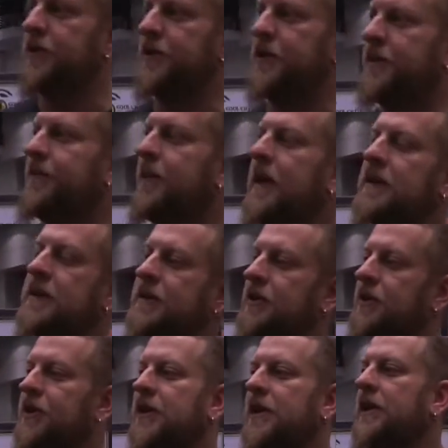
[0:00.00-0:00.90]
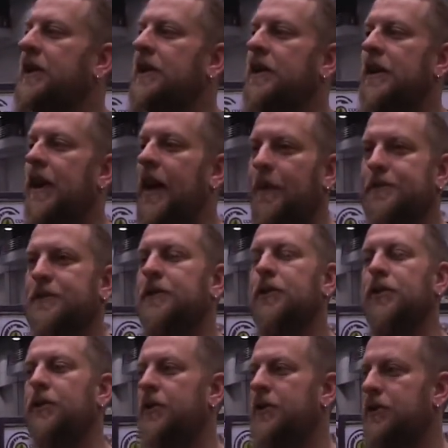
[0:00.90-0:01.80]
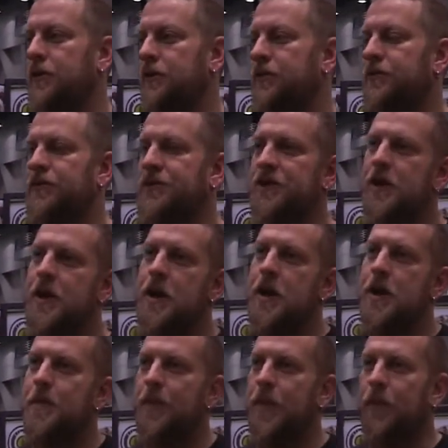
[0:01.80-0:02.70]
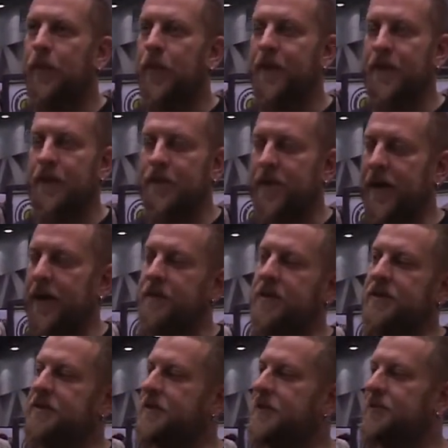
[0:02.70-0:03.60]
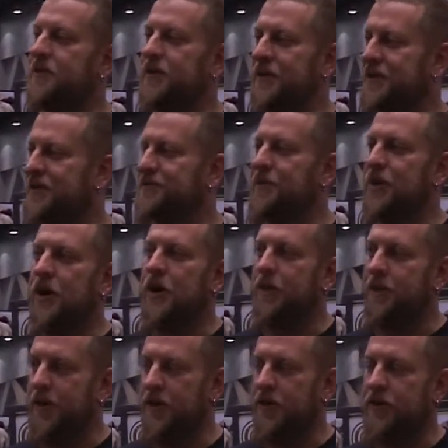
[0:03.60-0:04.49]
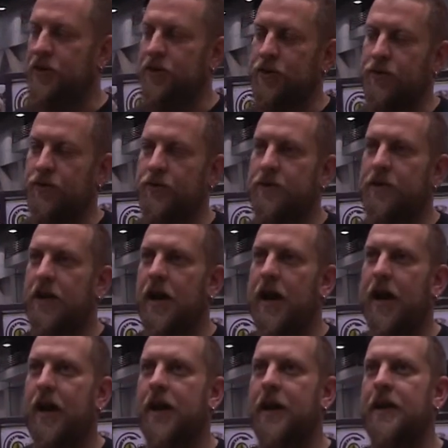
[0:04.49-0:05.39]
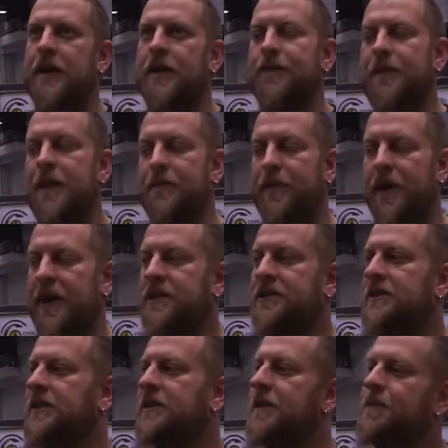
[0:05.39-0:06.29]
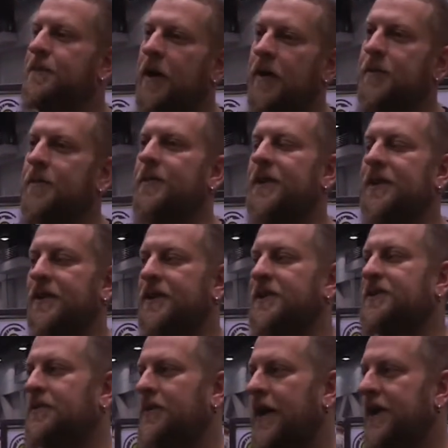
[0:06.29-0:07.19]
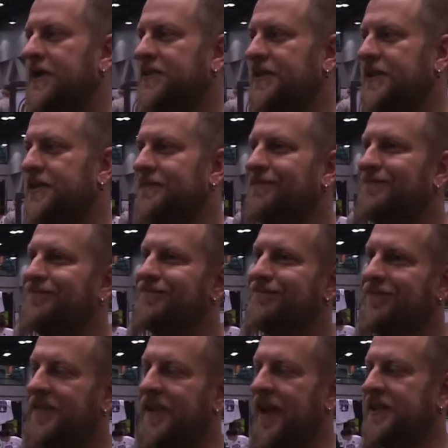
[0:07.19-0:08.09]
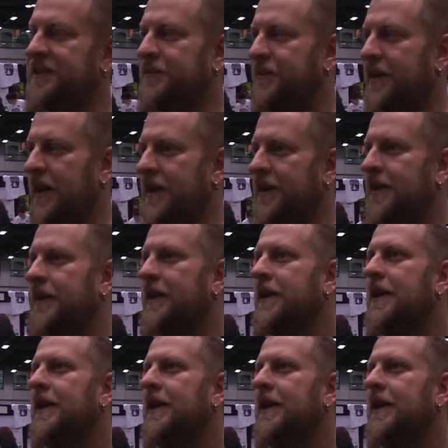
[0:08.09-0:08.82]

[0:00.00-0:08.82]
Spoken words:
and the fact that they're going to get absolutely huge. When they're babies, they're really small, they're cute. If they bite you, they're probably going to scratch you. That's about it.